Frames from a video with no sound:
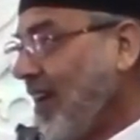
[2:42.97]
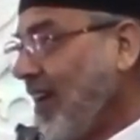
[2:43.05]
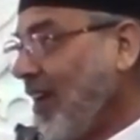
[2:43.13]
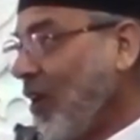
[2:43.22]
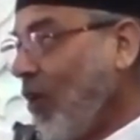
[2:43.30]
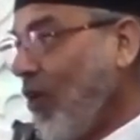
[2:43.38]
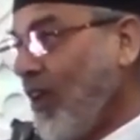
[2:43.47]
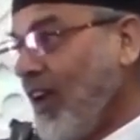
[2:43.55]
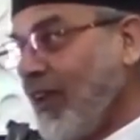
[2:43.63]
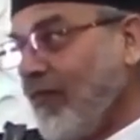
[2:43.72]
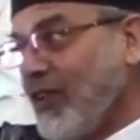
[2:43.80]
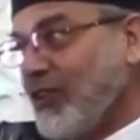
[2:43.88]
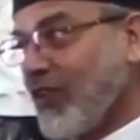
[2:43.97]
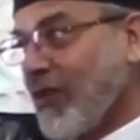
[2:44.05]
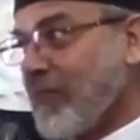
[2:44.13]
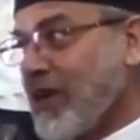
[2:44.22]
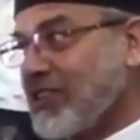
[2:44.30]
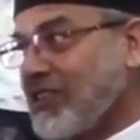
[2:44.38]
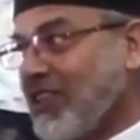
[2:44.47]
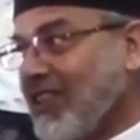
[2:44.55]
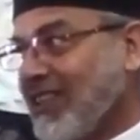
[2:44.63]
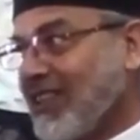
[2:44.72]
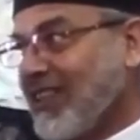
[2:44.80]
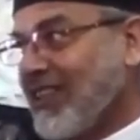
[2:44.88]
And only with your mercy,
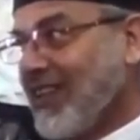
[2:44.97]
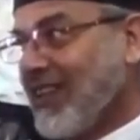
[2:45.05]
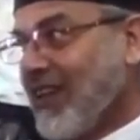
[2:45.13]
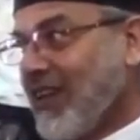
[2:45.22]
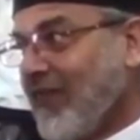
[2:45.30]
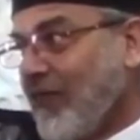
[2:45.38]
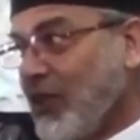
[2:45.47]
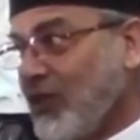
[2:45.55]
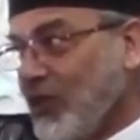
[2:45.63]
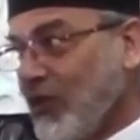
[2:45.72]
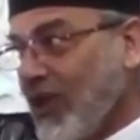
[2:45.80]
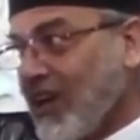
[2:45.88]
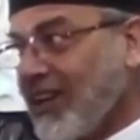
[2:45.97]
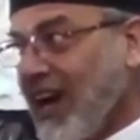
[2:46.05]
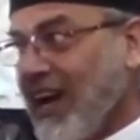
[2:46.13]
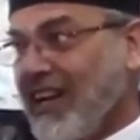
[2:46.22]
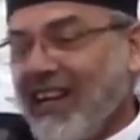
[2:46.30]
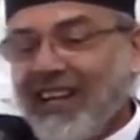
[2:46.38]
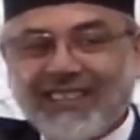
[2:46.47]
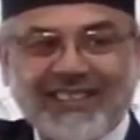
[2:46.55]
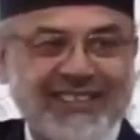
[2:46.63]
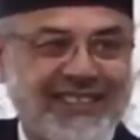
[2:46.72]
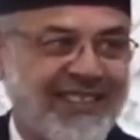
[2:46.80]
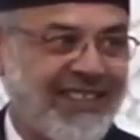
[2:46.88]
with your
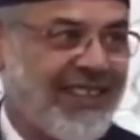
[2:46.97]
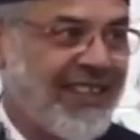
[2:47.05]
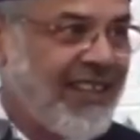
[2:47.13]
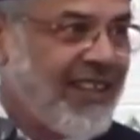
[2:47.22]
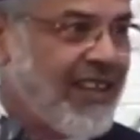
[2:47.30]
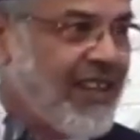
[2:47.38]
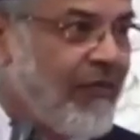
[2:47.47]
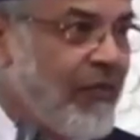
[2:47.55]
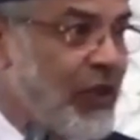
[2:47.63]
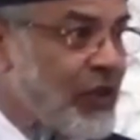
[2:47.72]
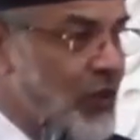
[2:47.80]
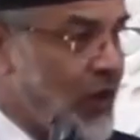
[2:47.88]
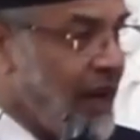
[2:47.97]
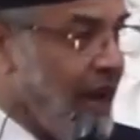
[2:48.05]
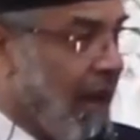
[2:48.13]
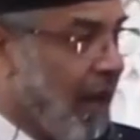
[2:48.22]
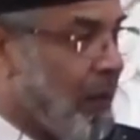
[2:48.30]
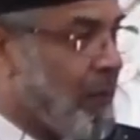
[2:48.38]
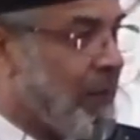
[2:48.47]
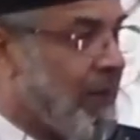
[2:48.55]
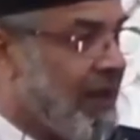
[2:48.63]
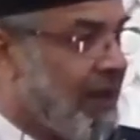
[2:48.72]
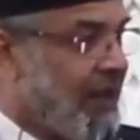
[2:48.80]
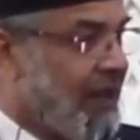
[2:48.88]
kindness, with your help,
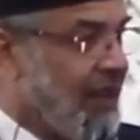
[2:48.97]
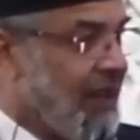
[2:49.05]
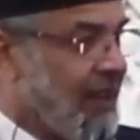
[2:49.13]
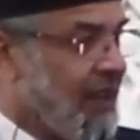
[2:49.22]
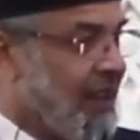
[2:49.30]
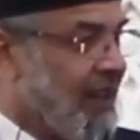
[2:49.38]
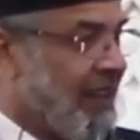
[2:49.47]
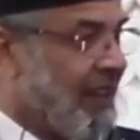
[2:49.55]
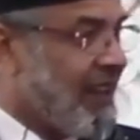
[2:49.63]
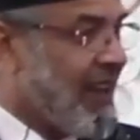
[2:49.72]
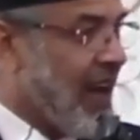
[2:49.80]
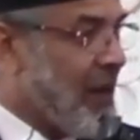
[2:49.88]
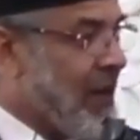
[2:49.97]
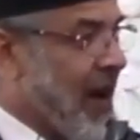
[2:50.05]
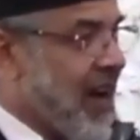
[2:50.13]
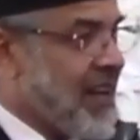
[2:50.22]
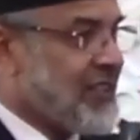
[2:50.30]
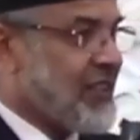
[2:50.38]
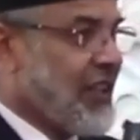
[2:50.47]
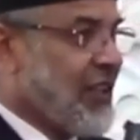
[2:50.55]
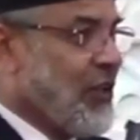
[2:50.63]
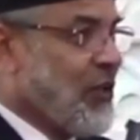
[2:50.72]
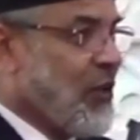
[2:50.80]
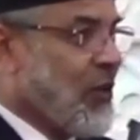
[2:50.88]
I am asking
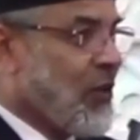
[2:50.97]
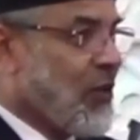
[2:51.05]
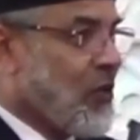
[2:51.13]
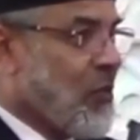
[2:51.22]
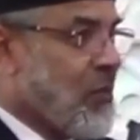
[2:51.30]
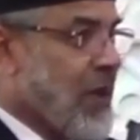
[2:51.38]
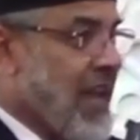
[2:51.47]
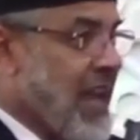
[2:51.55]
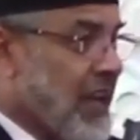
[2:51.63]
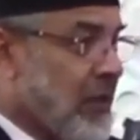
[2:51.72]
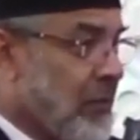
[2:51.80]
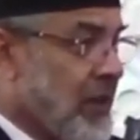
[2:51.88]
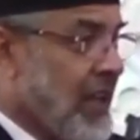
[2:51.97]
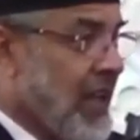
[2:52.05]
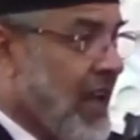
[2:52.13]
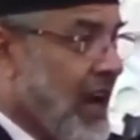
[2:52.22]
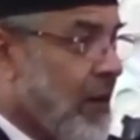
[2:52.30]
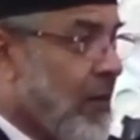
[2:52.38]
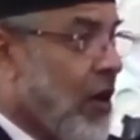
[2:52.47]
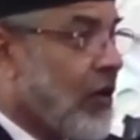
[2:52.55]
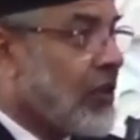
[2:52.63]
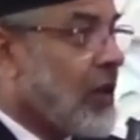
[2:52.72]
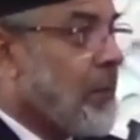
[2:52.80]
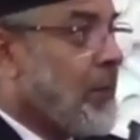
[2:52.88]
you to make me
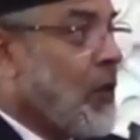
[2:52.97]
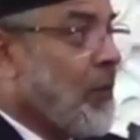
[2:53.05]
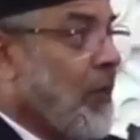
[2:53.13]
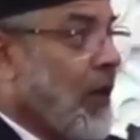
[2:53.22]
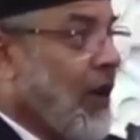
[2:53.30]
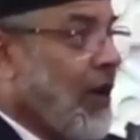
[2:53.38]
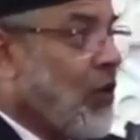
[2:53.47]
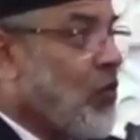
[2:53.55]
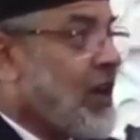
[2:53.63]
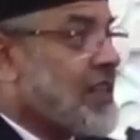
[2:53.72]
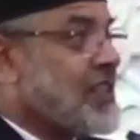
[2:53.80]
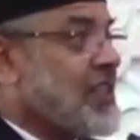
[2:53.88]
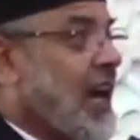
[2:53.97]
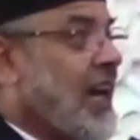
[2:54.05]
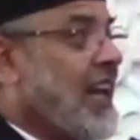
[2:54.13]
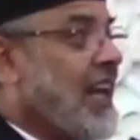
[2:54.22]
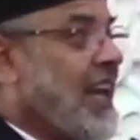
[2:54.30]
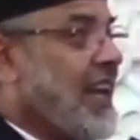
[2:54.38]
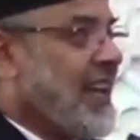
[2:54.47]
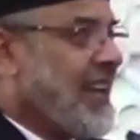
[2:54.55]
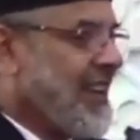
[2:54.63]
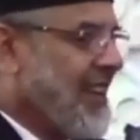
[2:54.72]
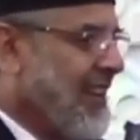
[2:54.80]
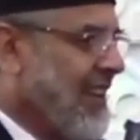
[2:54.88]
among the people who are
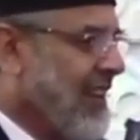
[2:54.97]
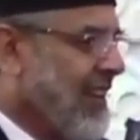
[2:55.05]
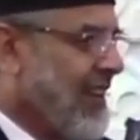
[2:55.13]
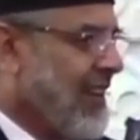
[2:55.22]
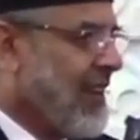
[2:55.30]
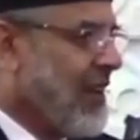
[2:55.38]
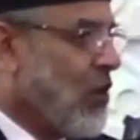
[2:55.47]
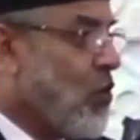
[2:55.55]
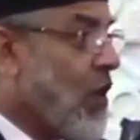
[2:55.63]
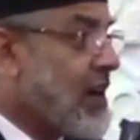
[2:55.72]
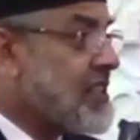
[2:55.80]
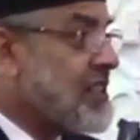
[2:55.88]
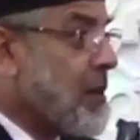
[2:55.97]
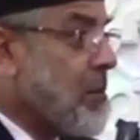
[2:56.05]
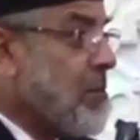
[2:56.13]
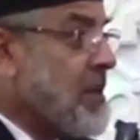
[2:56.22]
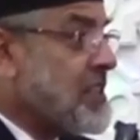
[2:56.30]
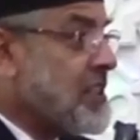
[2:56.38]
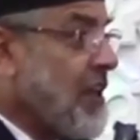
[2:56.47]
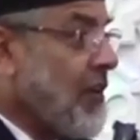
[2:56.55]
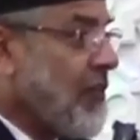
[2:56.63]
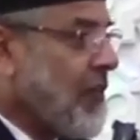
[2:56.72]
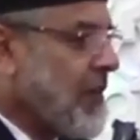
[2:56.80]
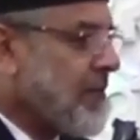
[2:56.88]
saleh, who are submissive,